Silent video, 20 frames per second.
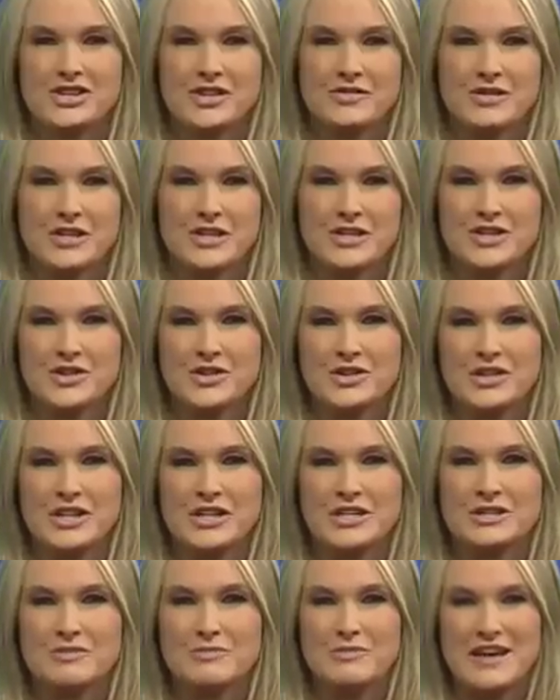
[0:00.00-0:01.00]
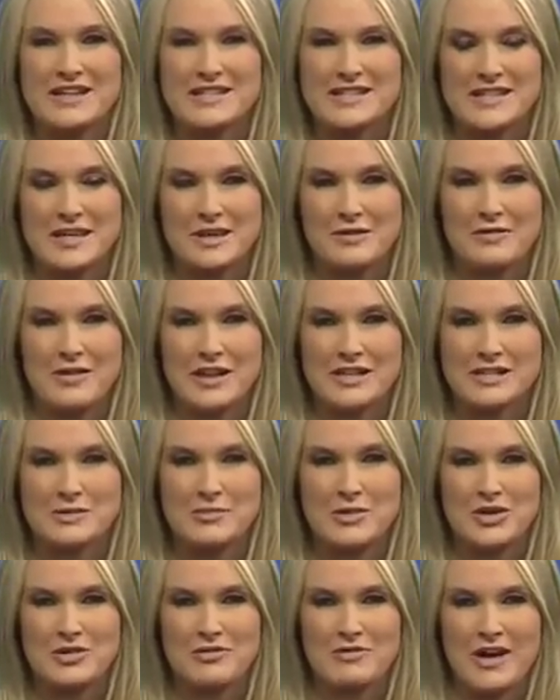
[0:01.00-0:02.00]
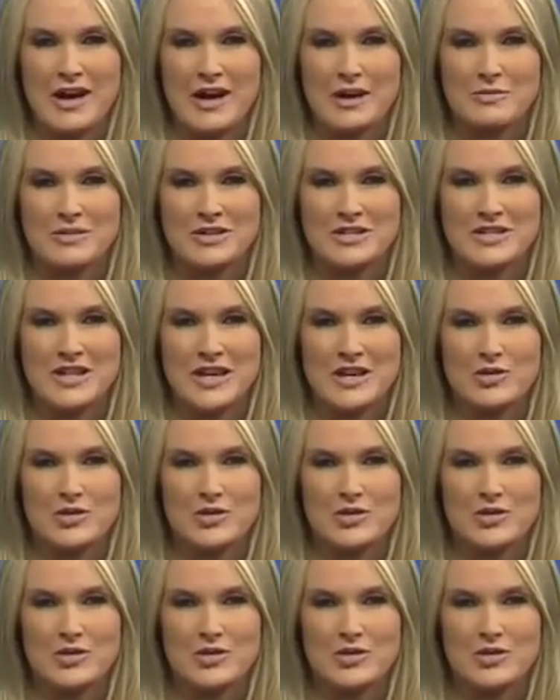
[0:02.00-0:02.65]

Shifting to the domestic flexible environment,